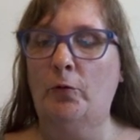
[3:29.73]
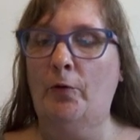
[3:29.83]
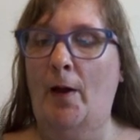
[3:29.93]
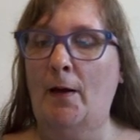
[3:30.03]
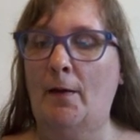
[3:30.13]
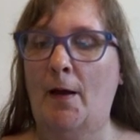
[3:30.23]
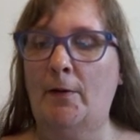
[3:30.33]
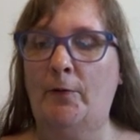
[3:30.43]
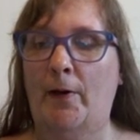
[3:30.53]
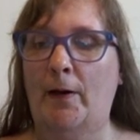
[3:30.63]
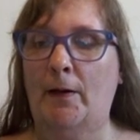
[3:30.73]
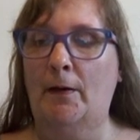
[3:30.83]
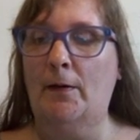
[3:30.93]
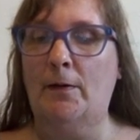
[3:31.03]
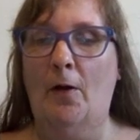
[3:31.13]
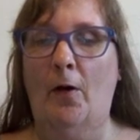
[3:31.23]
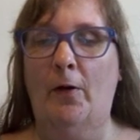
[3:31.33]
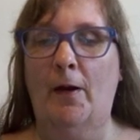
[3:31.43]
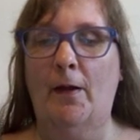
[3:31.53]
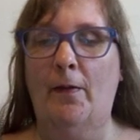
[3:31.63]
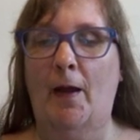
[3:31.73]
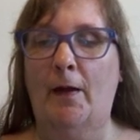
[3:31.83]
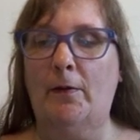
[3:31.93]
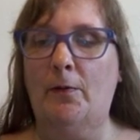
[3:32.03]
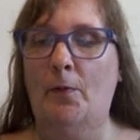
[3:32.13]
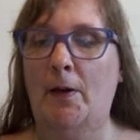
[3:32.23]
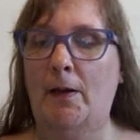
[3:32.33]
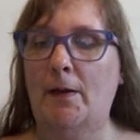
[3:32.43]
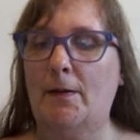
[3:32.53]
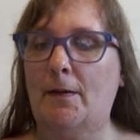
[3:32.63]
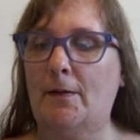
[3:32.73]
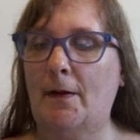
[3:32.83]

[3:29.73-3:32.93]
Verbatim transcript: drank their drinks, or ate their sweets,